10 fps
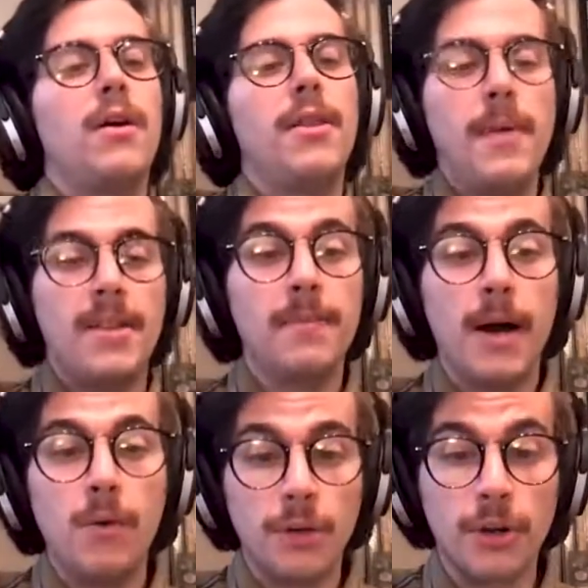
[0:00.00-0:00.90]
the method
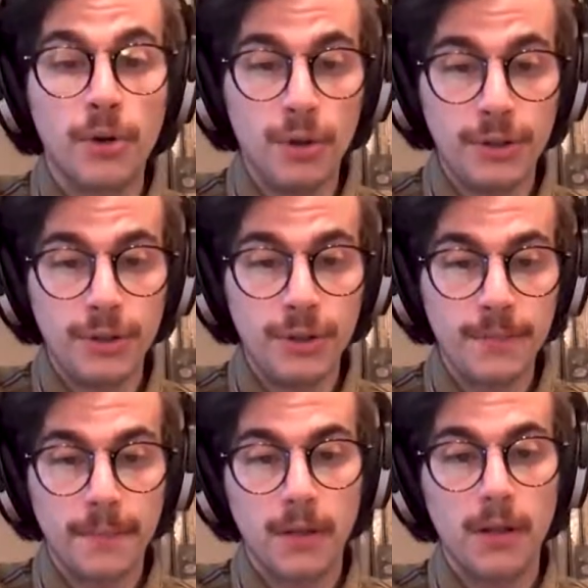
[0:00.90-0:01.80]
by Wang and Coulter,
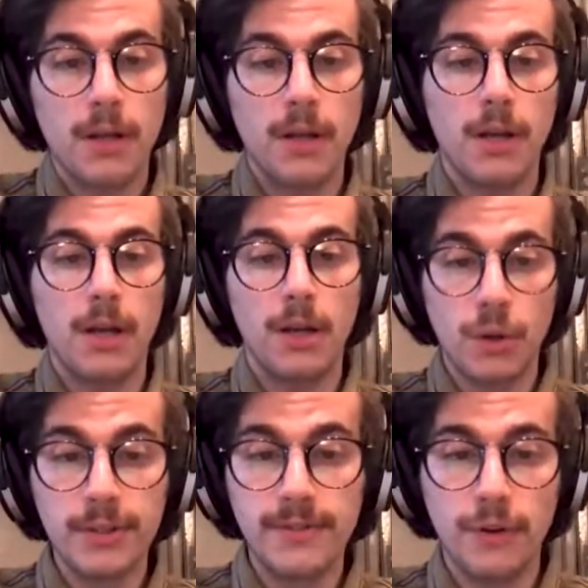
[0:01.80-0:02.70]
the
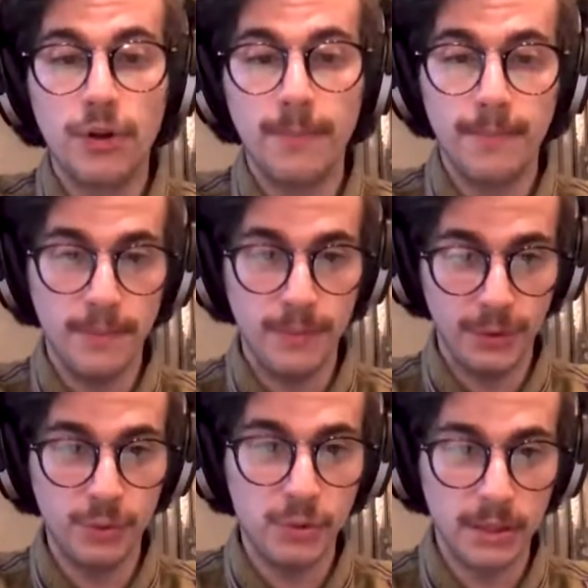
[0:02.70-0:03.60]
closed form
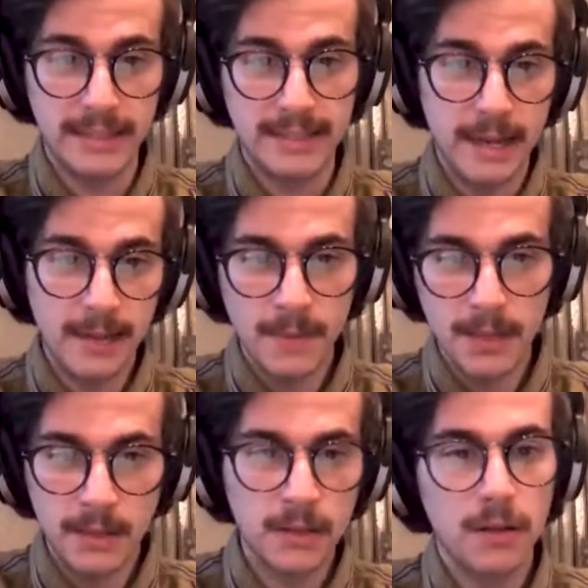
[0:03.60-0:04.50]
dual assignment